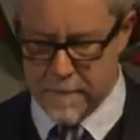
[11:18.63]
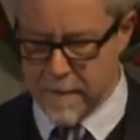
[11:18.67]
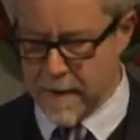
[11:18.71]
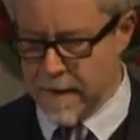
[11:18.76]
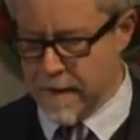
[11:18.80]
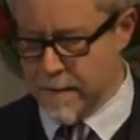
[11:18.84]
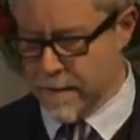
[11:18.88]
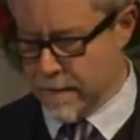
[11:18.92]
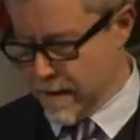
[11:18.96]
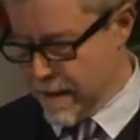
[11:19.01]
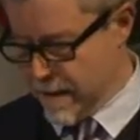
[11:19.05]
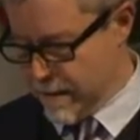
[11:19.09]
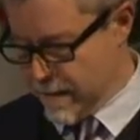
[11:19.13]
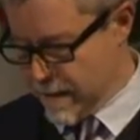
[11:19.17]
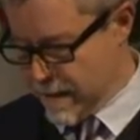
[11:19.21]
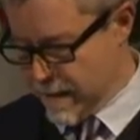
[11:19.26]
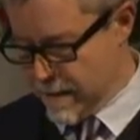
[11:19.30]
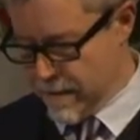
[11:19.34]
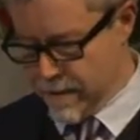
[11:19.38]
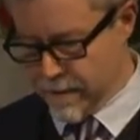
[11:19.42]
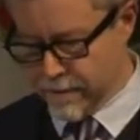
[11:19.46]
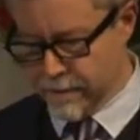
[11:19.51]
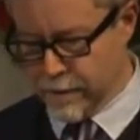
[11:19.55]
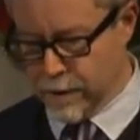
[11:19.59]

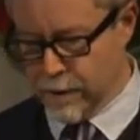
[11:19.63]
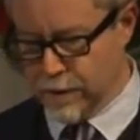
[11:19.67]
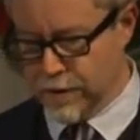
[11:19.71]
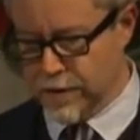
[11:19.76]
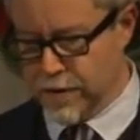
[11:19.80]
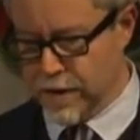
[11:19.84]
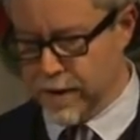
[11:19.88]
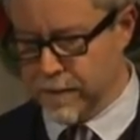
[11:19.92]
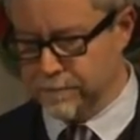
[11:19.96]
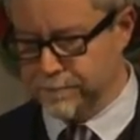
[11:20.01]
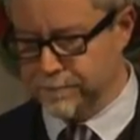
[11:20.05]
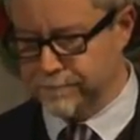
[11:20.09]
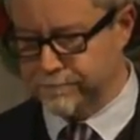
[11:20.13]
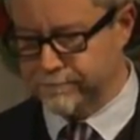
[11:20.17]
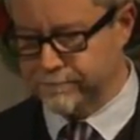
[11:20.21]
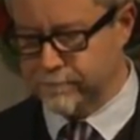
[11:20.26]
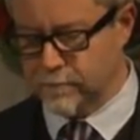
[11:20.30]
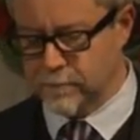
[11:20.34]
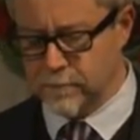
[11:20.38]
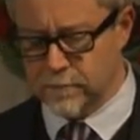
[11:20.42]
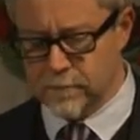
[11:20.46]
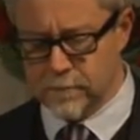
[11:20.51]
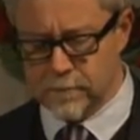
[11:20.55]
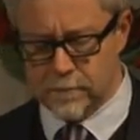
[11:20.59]
in the future.
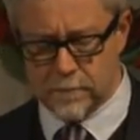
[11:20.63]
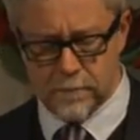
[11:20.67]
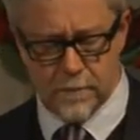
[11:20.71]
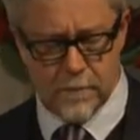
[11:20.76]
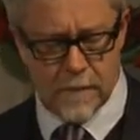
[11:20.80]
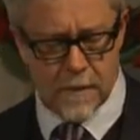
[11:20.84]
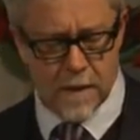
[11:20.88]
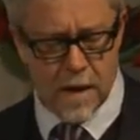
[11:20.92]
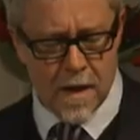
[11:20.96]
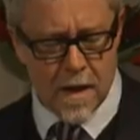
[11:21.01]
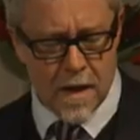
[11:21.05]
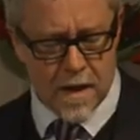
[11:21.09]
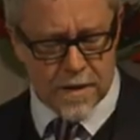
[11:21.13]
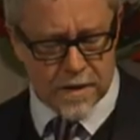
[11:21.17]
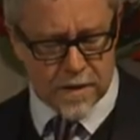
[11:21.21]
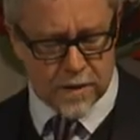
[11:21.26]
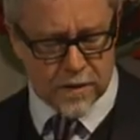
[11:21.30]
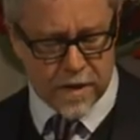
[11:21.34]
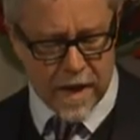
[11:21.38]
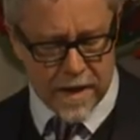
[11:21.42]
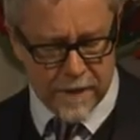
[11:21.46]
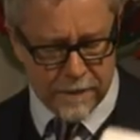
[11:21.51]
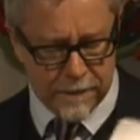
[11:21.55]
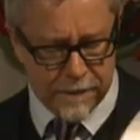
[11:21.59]

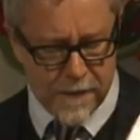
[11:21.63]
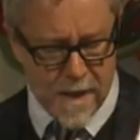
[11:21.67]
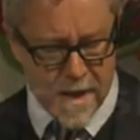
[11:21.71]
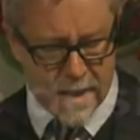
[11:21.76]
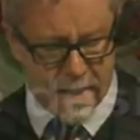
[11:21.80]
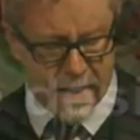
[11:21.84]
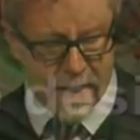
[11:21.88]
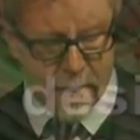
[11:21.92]
So kind of finally, I